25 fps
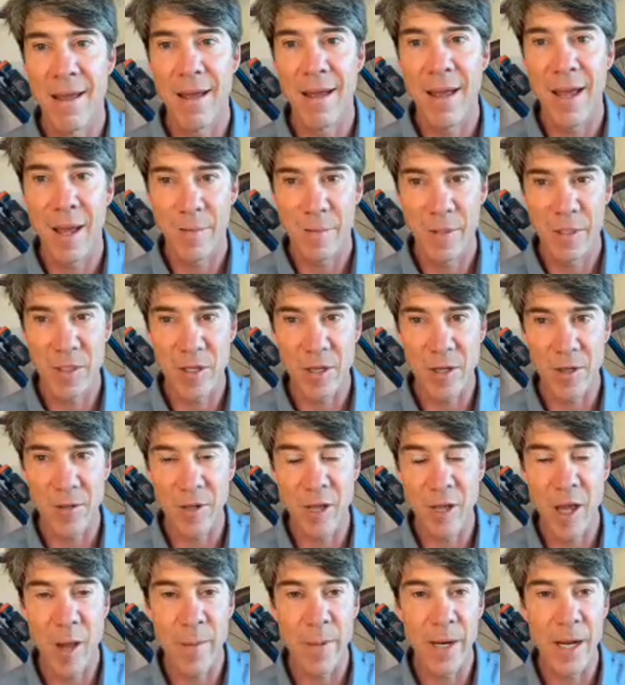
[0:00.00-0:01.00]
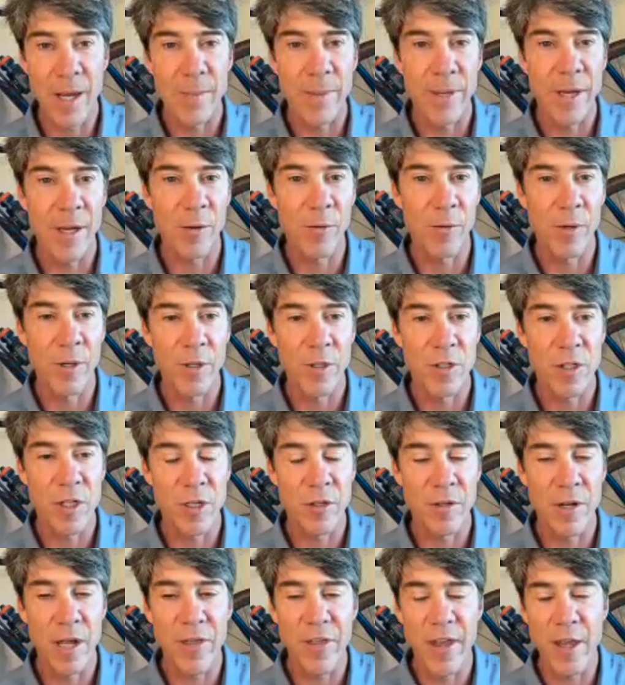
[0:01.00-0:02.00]
episode coming up here real
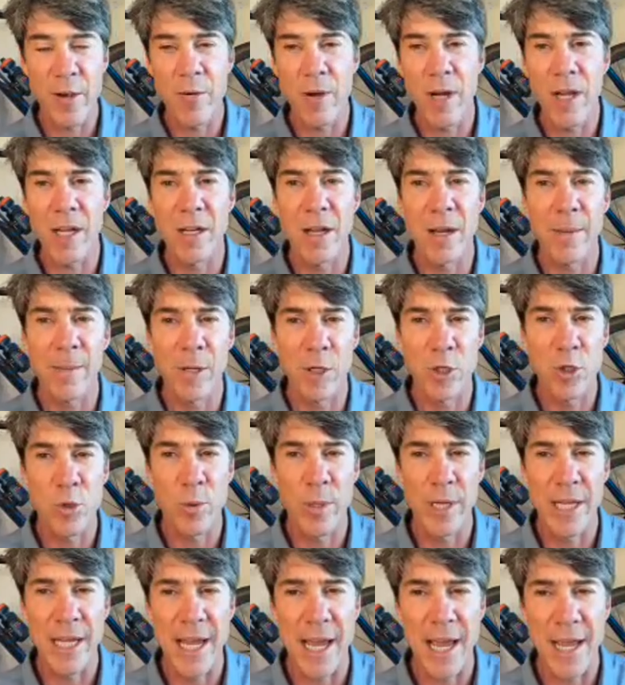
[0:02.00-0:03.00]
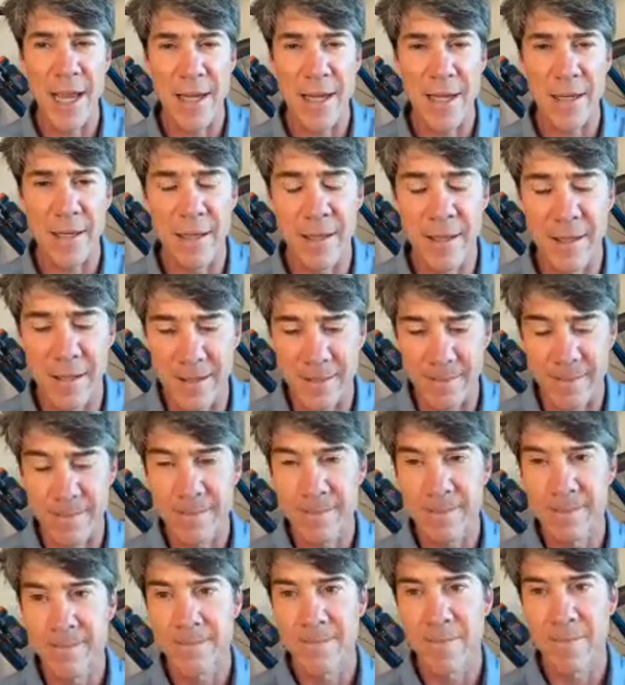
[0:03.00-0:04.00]
soon. I think we're at number 28. Um,
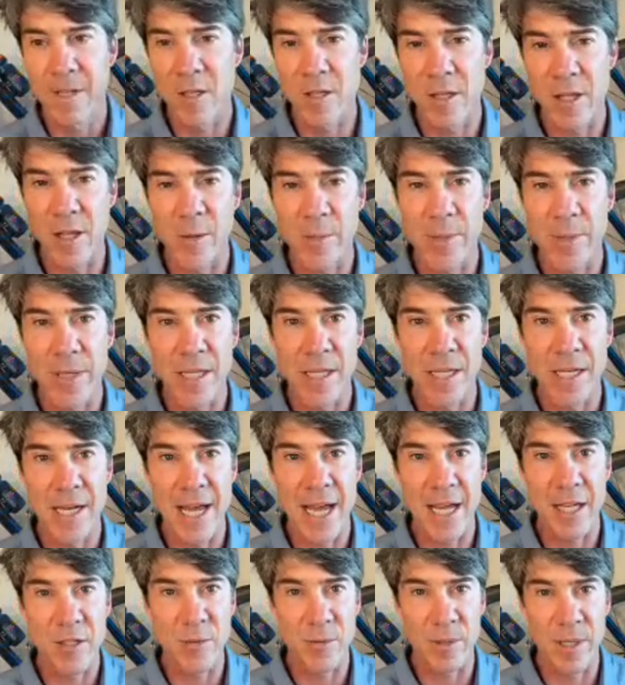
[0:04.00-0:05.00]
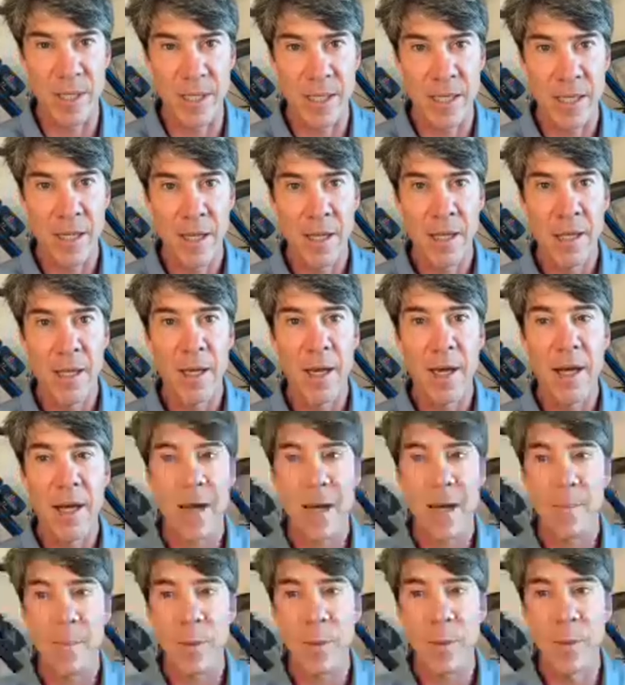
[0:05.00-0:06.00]
that, that'll be the next one.
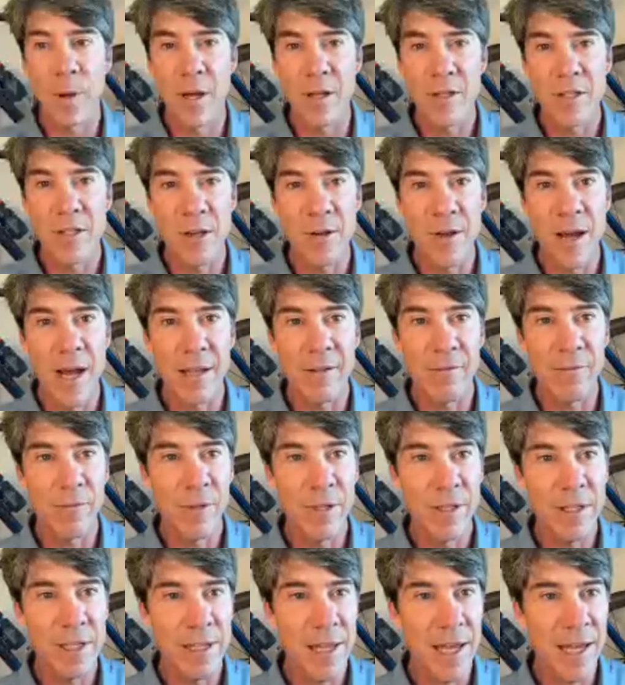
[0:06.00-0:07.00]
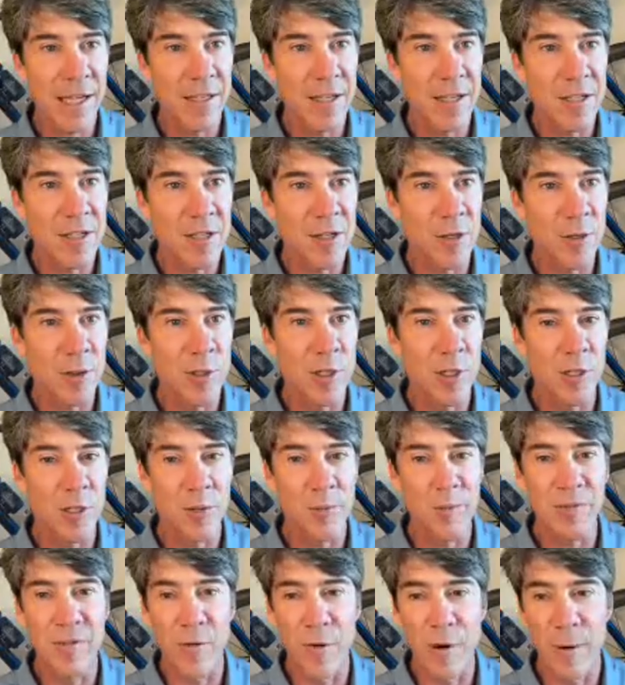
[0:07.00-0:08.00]
Uh, but we'll also, I really like this
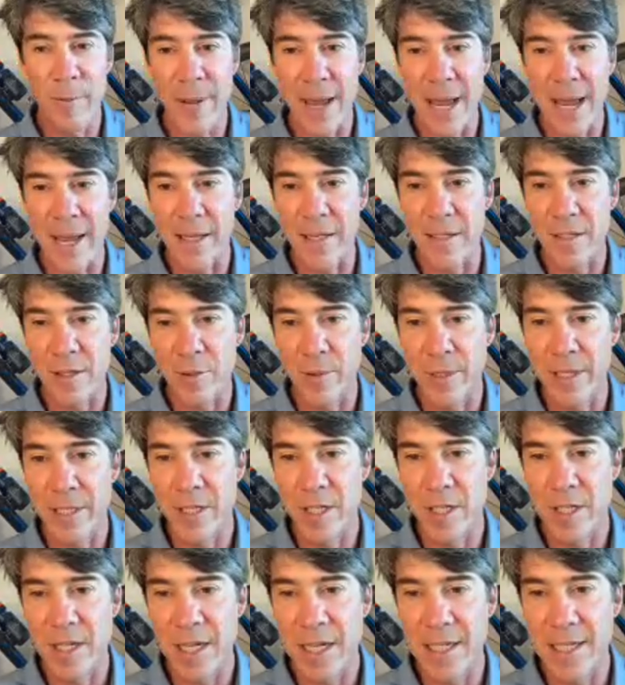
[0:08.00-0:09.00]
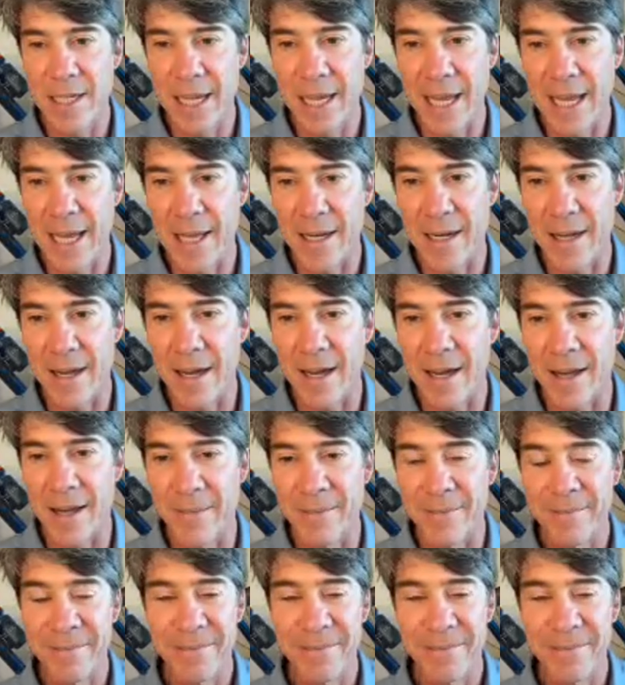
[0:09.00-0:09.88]
YouTube format. So we just need to get uh,